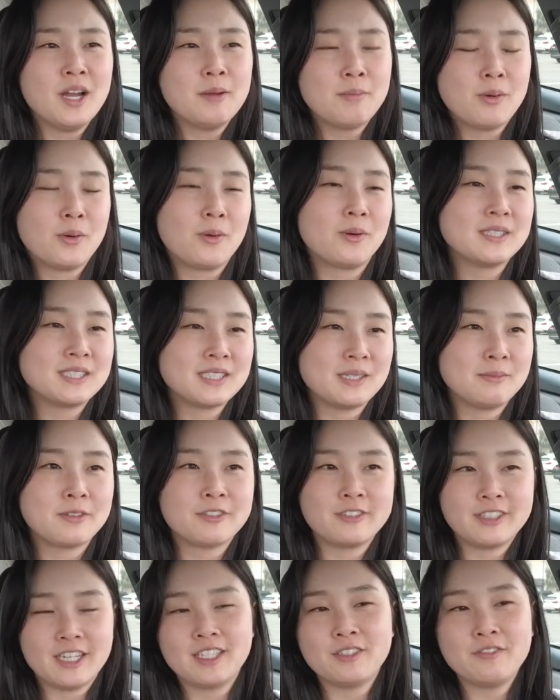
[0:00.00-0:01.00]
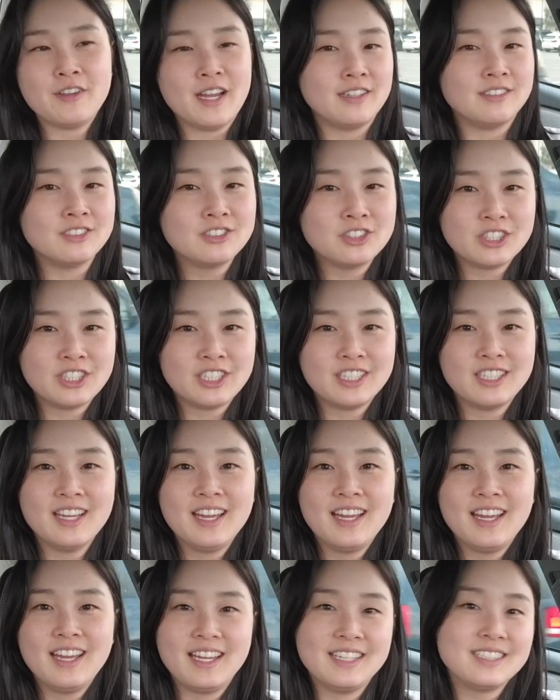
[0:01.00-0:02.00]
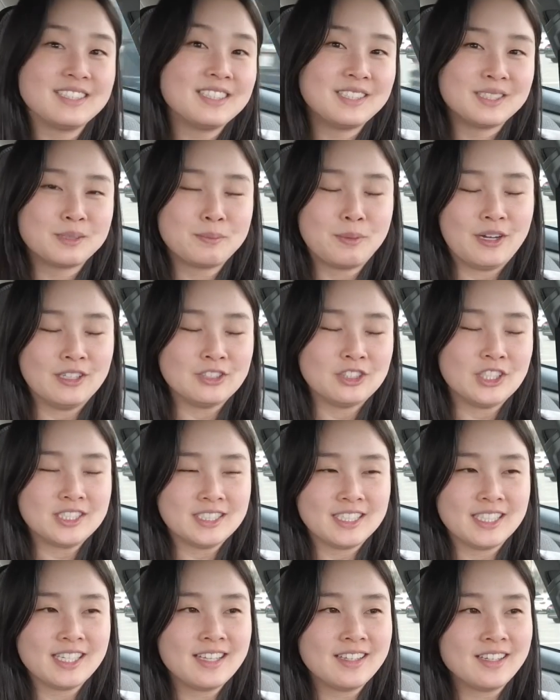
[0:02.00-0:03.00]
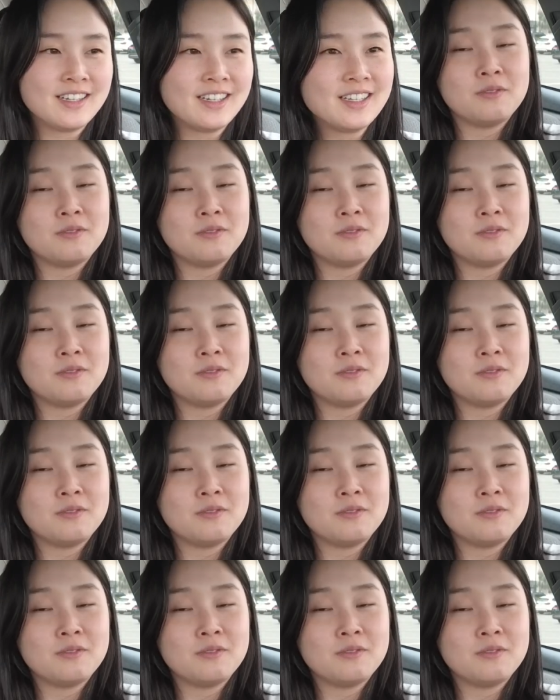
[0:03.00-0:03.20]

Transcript: pour some creative energy into this project together.